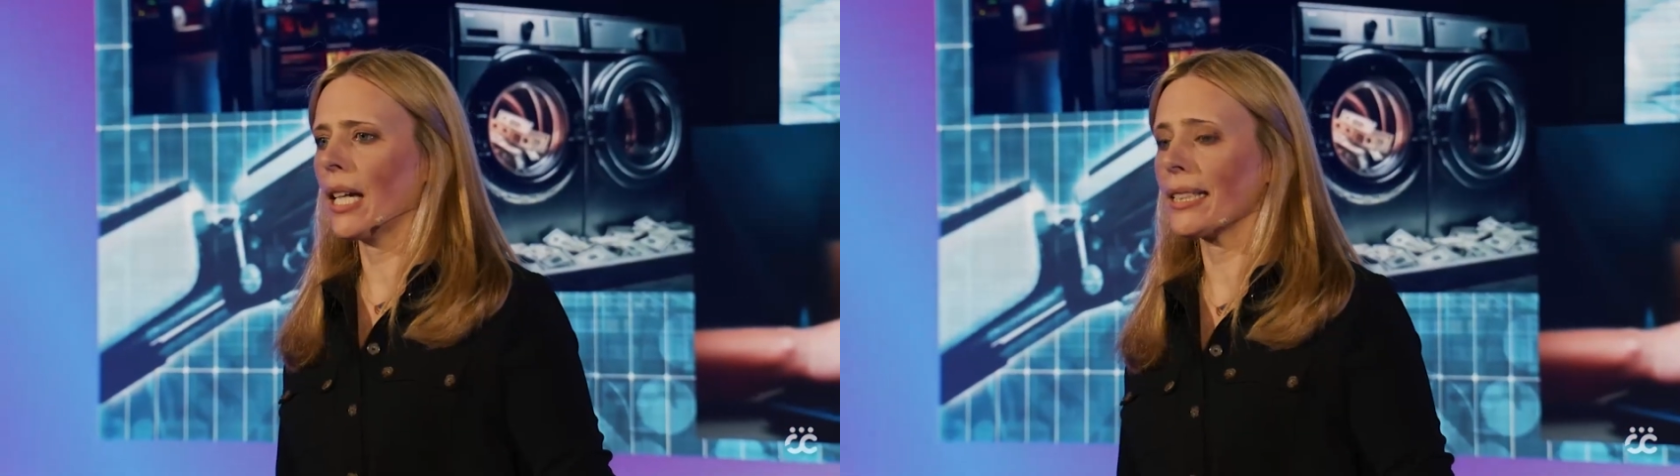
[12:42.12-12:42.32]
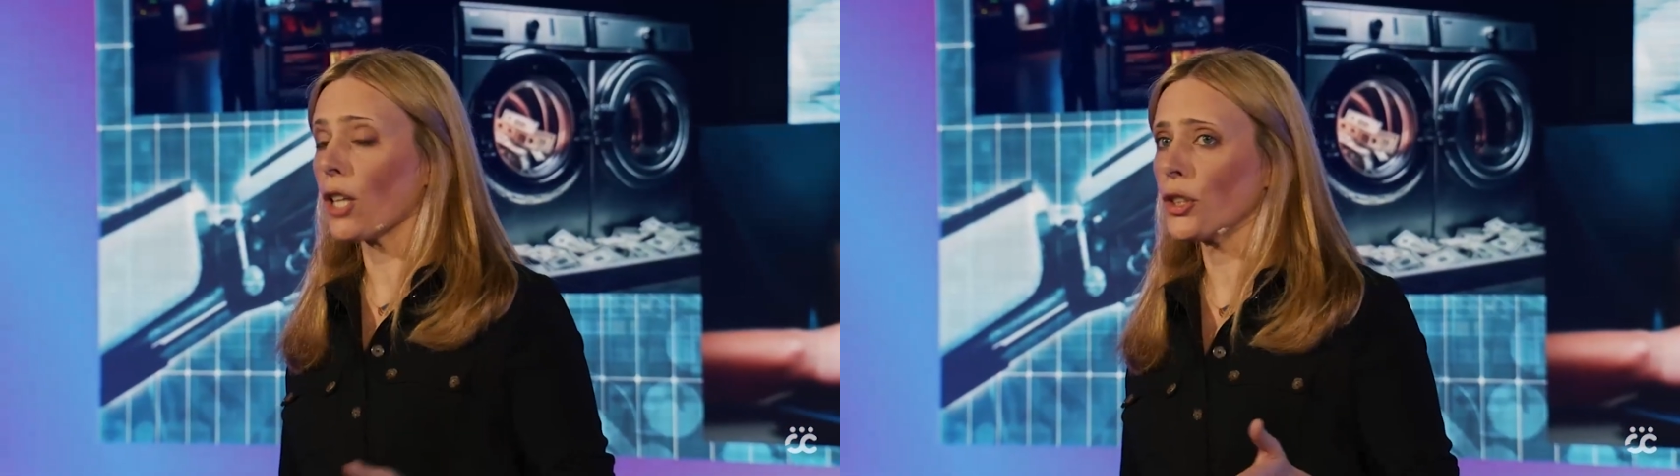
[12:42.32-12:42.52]

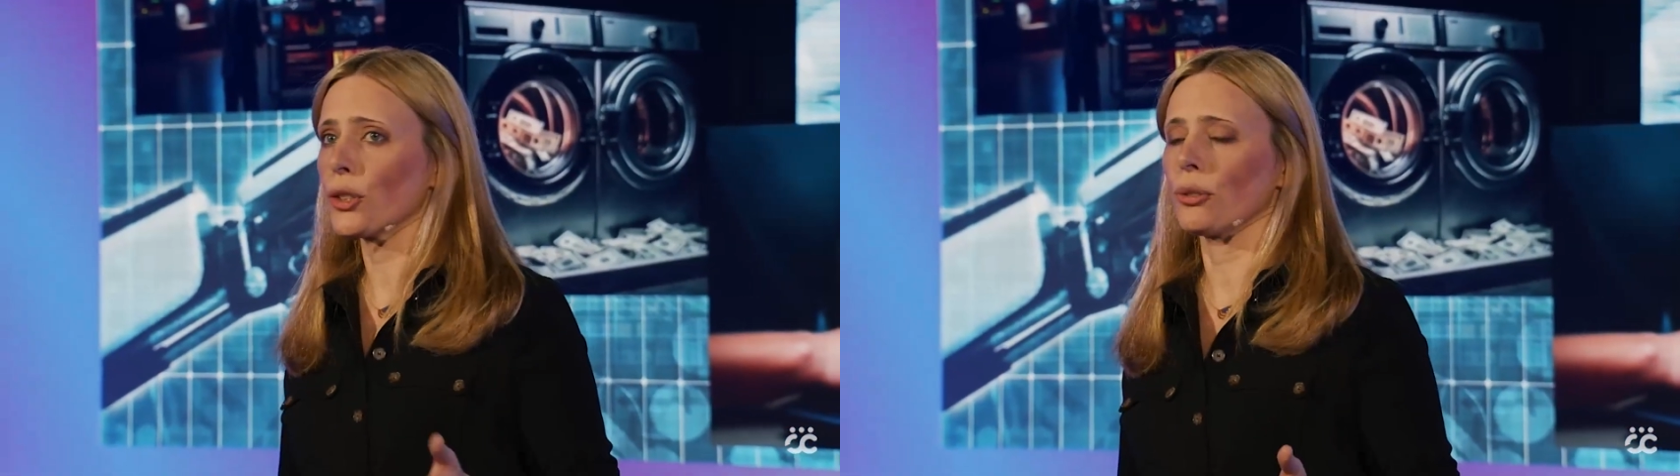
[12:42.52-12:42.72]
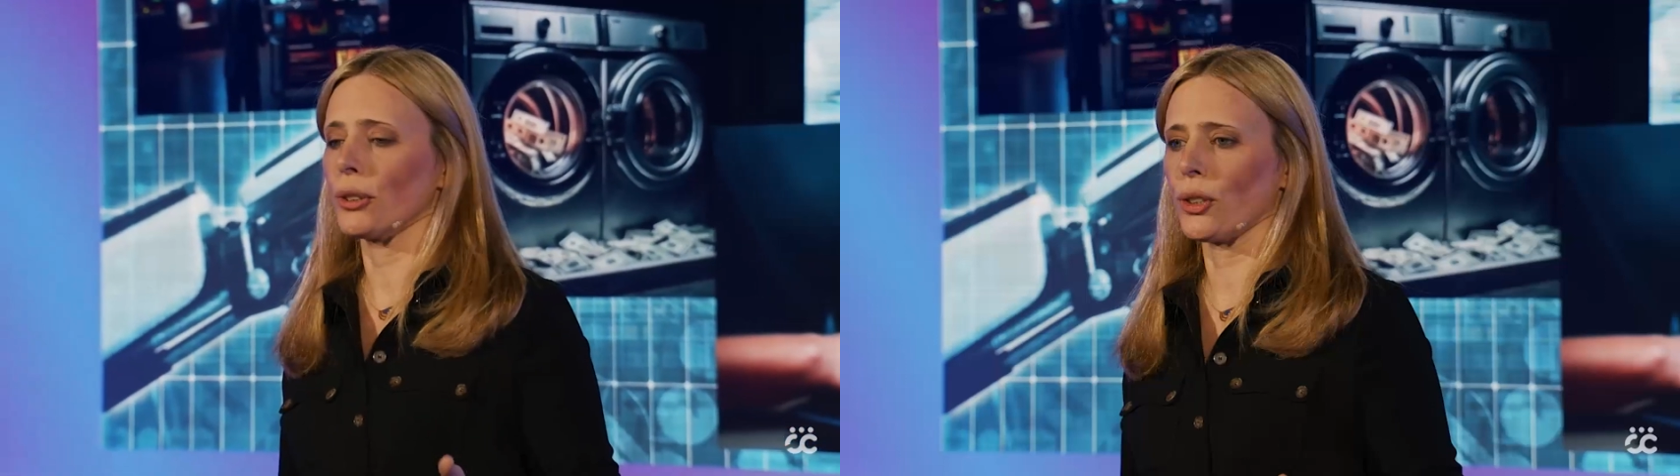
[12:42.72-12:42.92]
And
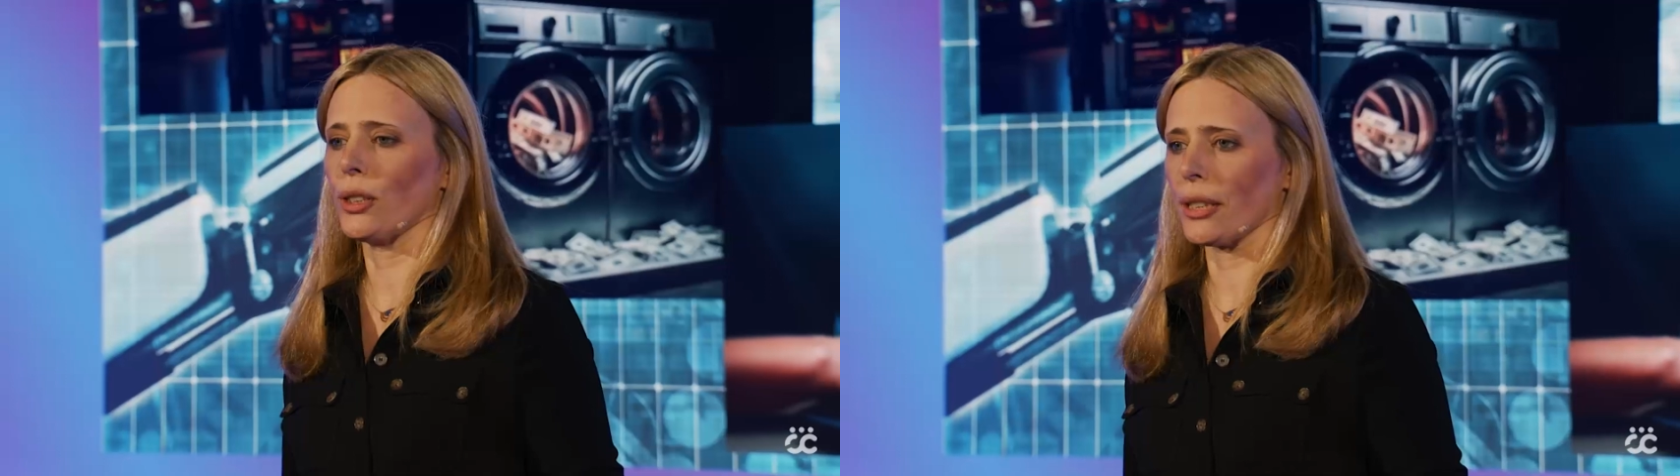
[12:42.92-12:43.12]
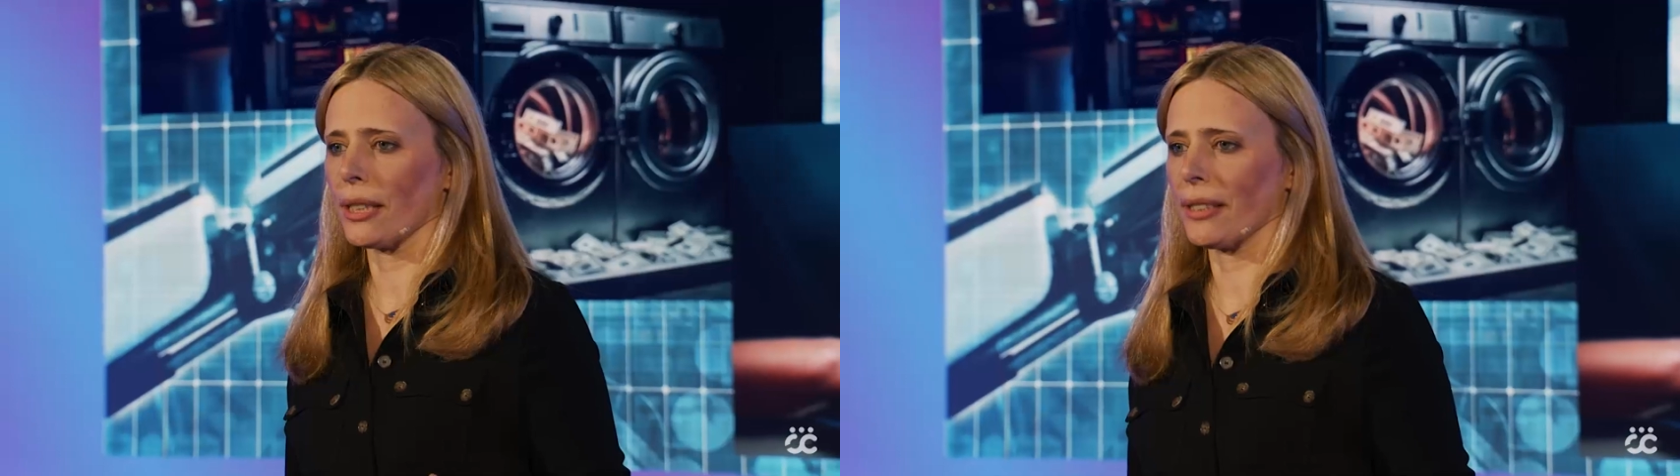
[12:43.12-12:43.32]
also the
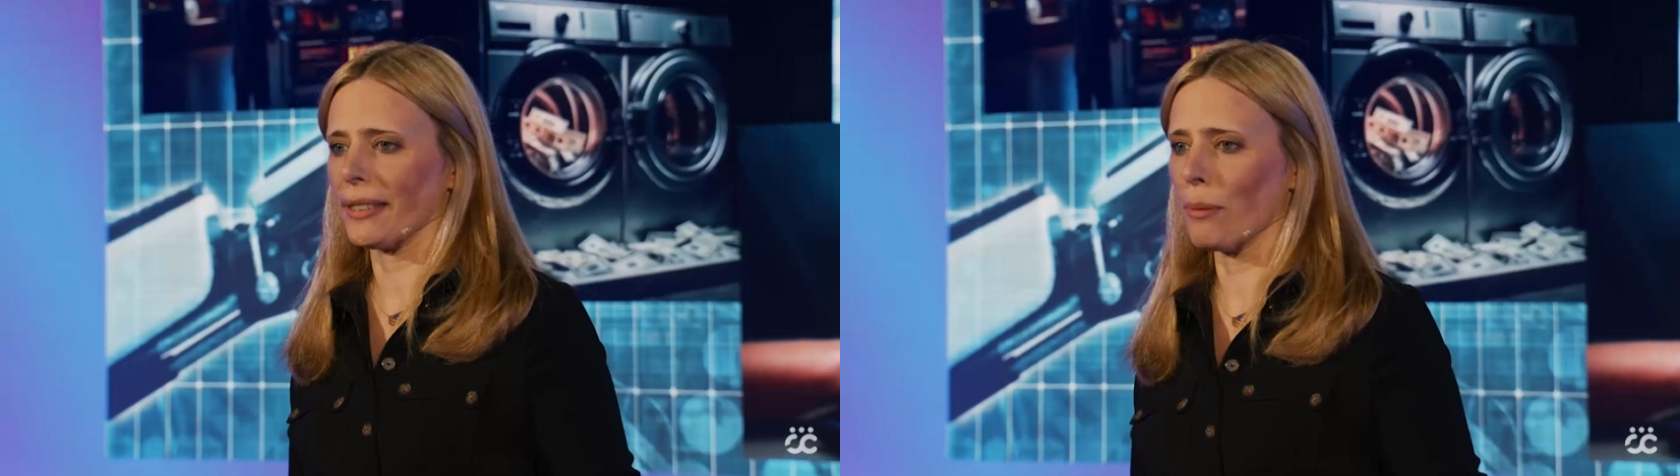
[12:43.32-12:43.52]
results.